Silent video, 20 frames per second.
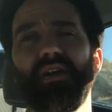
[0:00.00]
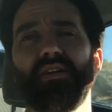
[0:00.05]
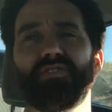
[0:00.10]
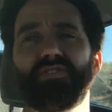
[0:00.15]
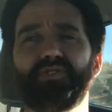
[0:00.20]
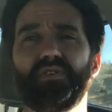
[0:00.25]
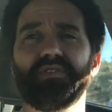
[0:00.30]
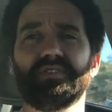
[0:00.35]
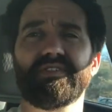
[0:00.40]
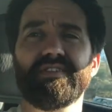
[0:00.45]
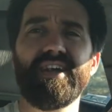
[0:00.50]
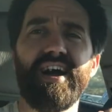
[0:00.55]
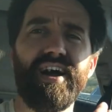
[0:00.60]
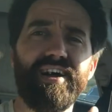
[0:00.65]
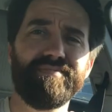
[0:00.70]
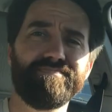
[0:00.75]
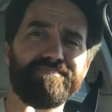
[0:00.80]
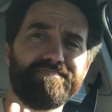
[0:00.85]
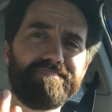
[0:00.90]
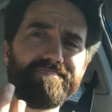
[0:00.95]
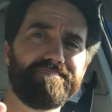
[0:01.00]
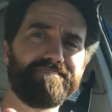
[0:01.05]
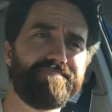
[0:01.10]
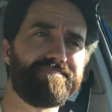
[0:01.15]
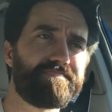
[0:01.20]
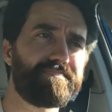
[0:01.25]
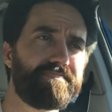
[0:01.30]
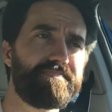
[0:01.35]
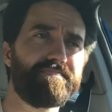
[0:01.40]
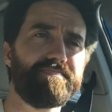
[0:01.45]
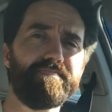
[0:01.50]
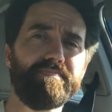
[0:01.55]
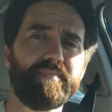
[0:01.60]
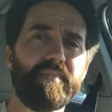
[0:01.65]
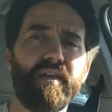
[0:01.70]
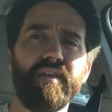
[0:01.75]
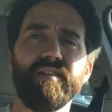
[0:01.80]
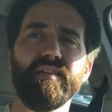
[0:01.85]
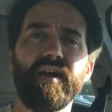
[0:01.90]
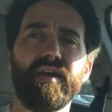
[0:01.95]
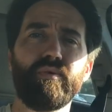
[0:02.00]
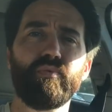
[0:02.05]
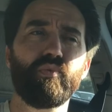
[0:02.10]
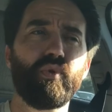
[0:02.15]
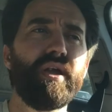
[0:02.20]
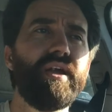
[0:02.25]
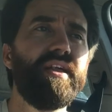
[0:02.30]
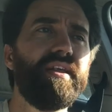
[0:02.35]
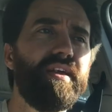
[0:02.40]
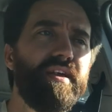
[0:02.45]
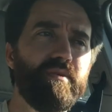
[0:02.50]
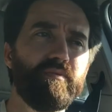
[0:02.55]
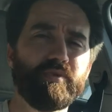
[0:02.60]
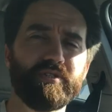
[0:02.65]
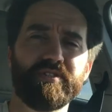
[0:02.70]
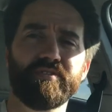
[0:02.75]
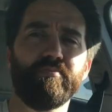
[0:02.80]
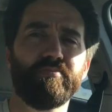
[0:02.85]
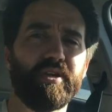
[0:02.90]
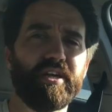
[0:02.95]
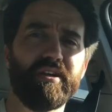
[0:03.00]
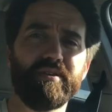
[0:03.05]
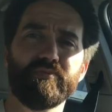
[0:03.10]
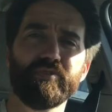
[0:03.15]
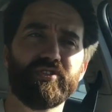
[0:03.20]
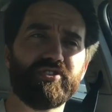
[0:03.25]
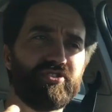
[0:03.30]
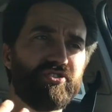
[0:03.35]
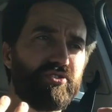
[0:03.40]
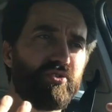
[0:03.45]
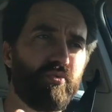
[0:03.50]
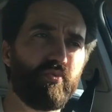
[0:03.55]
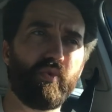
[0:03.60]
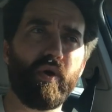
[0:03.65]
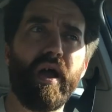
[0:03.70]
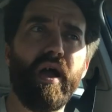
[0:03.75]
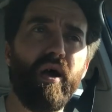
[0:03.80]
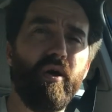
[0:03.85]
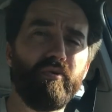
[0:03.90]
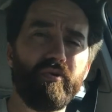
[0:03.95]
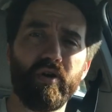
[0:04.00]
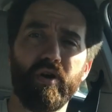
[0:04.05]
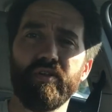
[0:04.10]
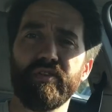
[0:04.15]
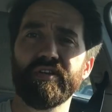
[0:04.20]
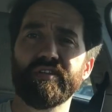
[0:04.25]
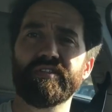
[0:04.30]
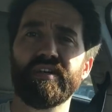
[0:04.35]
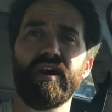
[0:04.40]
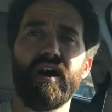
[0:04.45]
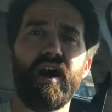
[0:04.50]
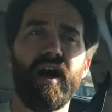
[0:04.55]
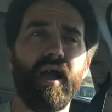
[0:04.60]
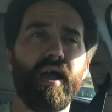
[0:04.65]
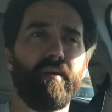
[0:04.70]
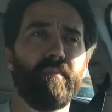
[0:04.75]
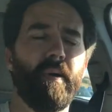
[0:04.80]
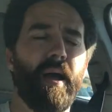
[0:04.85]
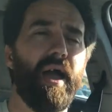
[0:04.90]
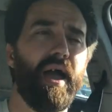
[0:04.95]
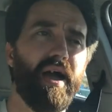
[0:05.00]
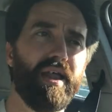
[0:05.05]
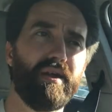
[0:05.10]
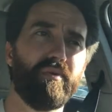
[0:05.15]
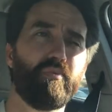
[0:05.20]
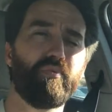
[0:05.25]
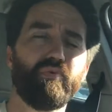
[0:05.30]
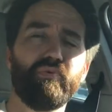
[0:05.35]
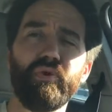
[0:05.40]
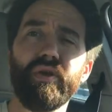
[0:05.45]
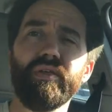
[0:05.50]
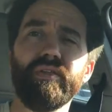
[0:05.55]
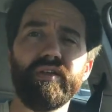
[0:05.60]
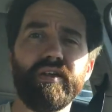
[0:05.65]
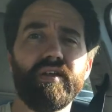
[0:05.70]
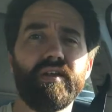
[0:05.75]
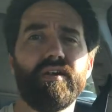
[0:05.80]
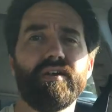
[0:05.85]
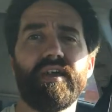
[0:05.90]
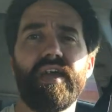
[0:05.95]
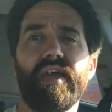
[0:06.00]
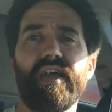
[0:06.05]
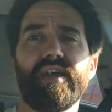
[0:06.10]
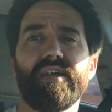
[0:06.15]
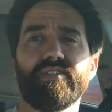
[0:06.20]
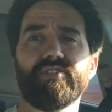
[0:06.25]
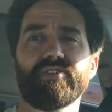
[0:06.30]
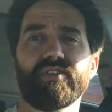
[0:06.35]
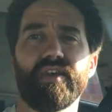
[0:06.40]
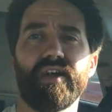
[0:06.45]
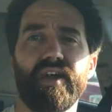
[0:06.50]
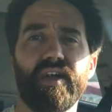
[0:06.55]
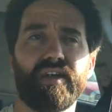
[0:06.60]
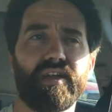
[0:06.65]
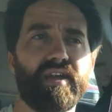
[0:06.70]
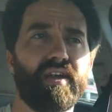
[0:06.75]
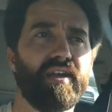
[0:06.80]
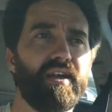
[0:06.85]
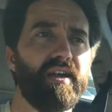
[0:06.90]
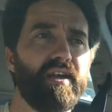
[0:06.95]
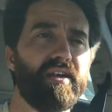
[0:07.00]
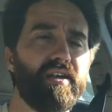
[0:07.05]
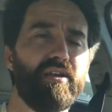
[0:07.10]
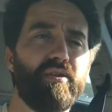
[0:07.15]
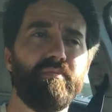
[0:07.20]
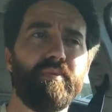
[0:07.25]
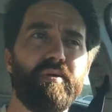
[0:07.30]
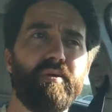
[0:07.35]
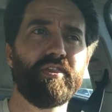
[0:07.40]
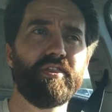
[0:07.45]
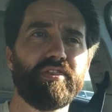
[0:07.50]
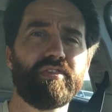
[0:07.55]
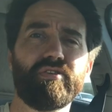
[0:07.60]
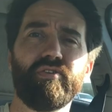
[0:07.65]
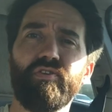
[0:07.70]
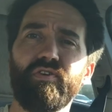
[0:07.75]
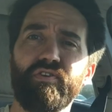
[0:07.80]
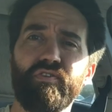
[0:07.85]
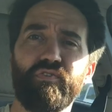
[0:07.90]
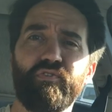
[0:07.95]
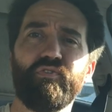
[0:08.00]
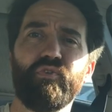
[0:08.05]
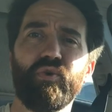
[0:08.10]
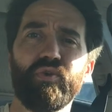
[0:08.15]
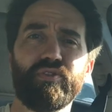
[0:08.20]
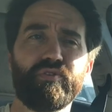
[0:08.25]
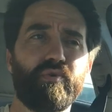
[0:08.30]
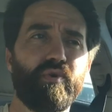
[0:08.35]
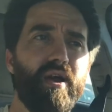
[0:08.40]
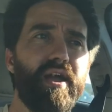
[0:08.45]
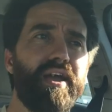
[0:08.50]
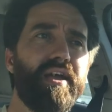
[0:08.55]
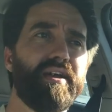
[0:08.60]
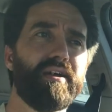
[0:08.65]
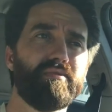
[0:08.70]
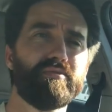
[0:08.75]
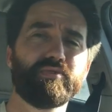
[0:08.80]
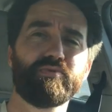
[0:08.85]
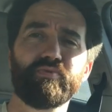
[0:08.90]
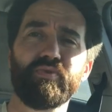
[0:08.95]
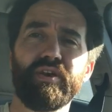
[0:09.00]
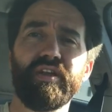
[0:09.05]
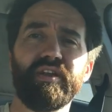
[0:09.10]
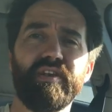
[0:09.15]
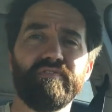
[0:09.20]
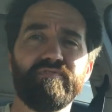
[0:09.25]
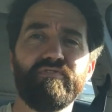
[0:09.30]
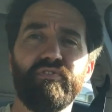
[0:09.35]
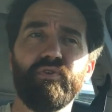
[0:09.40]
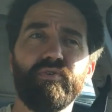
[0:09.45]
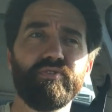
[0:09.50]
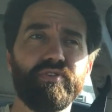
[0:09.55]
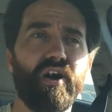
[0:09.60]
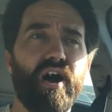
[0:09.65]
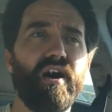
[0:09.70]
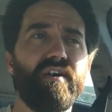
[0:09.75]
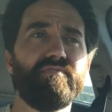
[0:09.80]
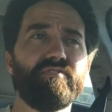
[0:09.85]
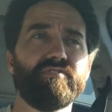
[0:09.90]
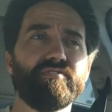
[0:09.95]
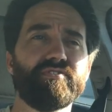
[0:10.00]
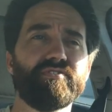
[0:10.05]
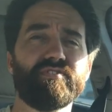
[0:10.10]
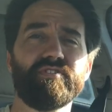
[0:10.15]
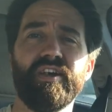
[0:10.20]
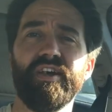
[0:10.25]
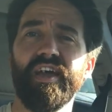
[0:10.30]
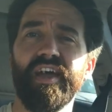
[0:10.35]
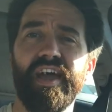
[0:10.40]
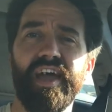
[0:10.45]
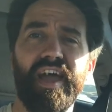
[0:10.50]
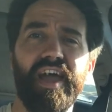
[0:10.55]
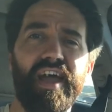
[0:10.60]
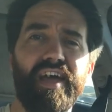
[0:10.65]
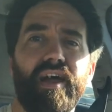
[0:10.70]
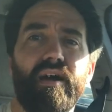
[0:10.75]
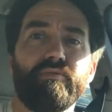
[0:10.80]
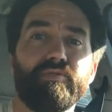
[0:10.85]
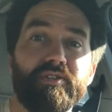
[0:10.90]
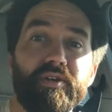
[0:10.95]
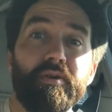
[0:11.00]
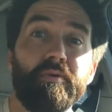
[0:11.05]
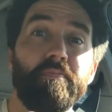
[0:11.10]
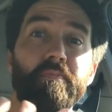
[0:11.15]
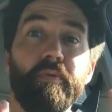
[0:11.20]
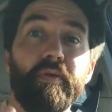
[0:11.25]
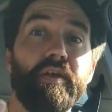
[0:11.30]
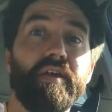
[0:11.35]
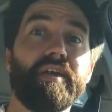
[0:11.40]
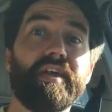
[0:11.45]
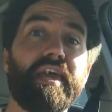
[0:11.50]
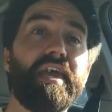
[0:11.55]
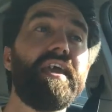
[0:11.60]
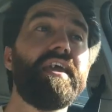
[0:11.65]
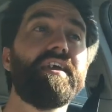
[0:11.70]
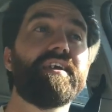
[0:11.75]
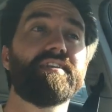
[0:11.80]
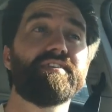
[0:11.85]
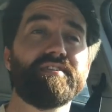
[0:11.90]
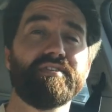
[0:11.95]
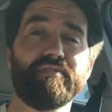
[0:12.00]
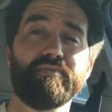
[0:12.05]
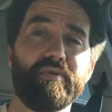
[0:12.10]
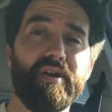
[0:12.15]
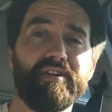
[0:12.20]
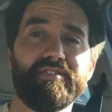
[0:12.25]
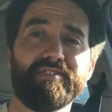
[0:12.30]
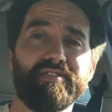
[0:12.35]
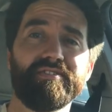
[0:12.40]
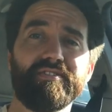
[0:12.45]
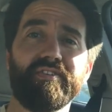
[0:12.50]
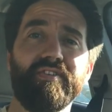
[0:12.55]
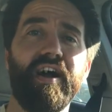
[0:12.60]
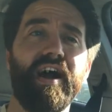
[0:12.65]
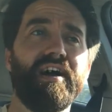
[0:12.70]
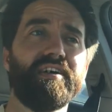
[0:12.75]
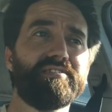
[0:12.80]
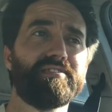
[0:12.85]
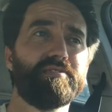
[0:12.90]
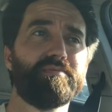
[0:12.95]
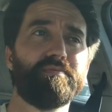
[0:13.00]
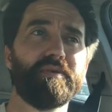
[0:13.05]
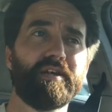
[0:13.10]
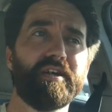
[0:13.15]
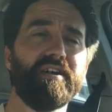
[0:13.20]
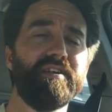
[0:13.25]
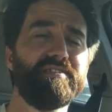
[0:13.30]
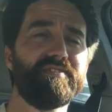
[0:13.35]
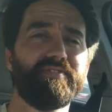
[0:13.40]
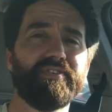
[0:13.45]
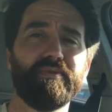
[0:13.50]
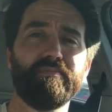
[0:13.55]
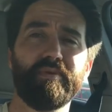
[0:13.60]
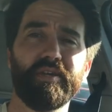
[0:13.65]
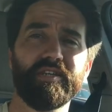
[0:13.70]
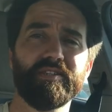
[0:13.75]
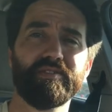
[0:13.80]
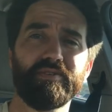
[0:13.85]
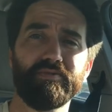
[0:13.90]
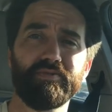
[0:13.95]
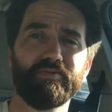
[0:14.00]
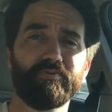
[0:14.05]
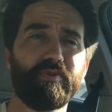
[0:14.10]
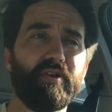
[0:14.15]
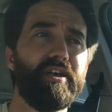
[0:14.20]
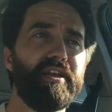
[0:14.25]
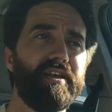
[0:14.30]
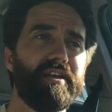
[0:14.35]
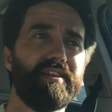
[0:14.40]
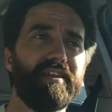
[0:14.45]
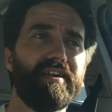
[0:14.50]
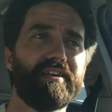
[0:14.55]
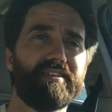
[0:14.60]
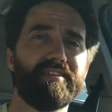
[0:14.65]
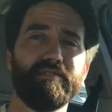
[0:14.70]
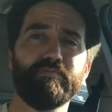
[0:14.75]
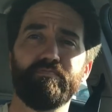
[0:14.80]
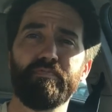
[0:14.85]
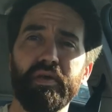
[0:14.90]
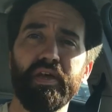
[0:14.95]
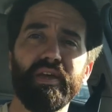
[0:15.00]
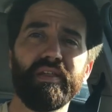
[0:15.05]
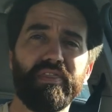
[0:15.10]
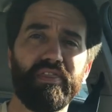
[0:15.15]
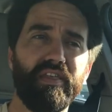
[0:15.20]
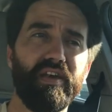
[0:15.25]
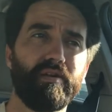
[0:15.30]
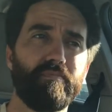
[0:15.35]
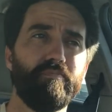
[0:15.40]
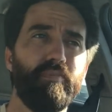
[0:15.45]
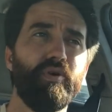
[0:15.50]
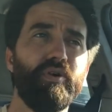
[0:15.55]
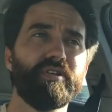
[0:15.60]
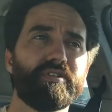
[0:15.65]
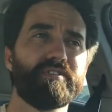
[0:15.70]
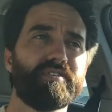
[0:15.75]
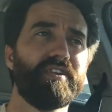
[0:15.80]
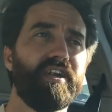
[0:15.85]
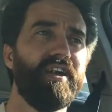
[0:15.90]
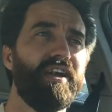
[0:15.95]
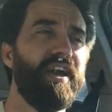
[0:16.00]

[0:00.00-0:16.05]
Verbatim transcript: so it's not like reading was something I was just around all the time at a really young age. Like, you know, 3rd or 4th grade, I was reading full novels, and I was a complete geek to the rest of the classes because of it, because I was reading like these big thick books.